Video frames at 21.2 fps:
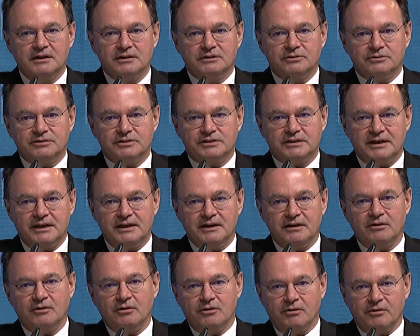to say,
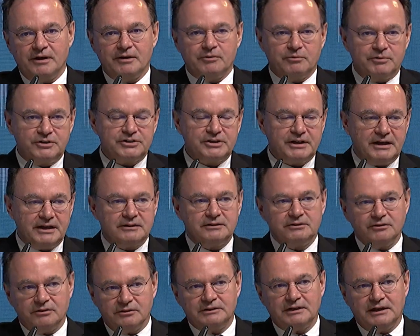oh, I wish I had
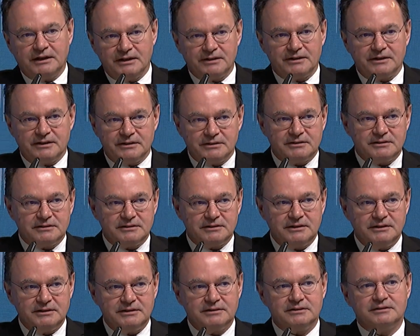not done this,
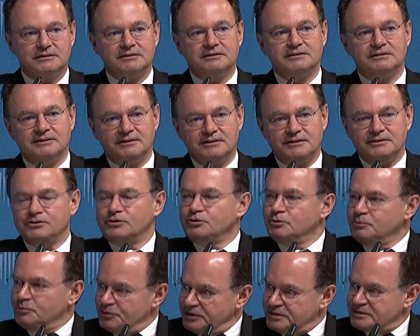is, is
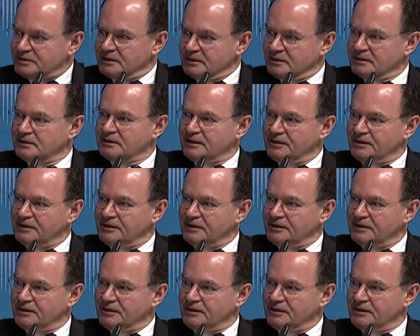hubristic.